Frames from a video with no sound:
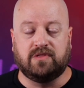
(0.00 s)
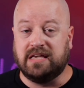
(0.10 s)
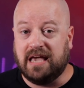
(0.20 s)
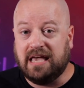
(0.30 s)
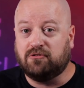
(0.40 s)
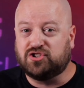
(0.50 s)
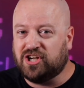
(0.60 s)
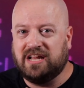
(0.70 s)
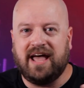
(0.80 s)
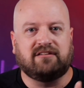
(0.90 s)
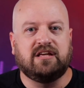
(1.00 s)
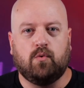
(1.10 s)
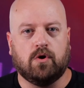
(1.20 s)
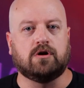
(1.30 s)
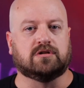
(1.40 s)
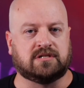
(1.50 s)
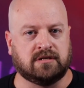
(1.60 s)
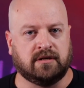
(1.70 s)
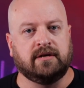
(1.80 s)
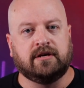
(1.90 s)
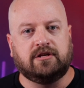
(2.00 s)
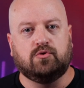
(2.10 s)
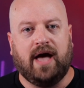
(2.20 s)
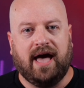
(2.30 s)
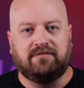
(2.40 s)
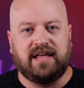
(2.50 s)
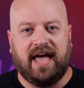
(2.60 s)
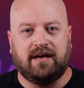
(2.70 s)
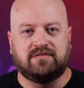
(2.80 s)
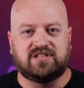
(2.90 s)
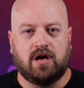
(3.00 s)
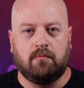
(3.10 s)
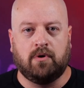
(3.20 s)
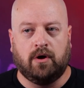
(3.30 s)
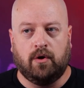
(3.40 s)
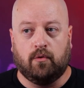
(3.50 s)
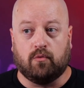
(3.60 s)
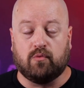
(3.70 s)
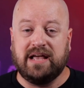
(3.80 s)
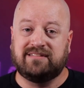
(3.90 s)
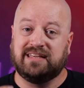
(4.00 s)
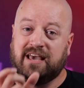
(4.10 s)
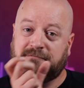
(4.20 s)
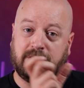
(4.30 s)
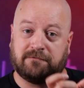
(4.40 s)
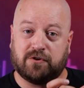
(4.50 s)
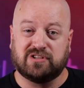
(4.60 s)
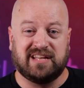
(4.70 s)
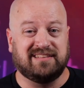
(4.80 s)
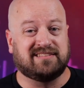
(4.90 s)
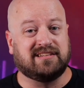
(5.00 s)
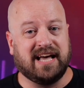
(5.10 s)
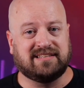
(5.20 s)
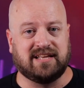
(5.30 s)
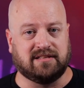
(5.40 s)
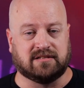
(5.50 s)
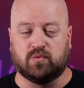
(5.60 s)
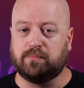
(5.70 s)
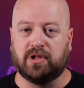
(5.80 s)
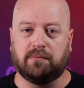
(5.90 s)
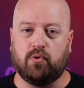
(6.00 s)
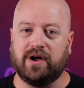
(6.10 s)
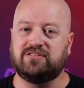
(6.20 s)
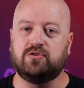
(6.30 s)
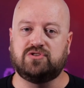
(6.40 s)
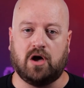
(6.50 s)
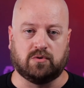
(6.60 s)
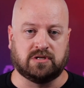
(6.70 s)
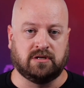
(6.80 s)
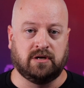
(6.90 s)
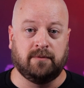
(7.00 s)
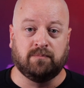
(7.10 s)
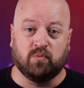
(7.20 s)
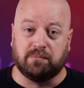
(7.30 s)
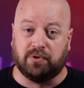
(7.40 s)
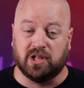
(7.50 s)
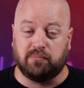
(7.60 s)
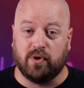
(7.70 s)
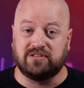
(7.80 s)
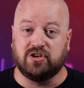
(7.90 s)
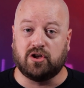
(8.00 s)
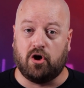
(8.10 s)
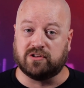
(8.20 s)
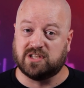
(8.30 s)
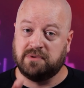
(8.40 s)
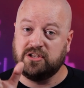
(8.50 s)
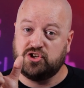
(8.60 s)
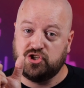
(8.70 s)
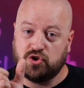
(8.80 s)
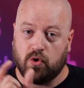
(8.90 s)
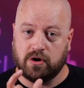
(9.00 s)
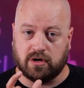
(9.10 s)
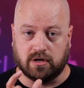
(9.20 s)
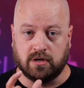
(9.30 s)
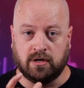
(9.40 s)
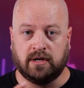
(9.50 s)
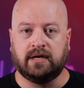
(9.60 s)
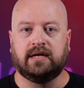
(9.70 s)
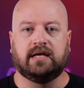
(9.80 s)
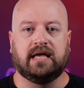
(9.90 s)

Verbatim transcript: the English connecting words. You have to have some reason to get from the first sentence to the next sentence. With bullet points, you don't. With bullet points, you can also be shorter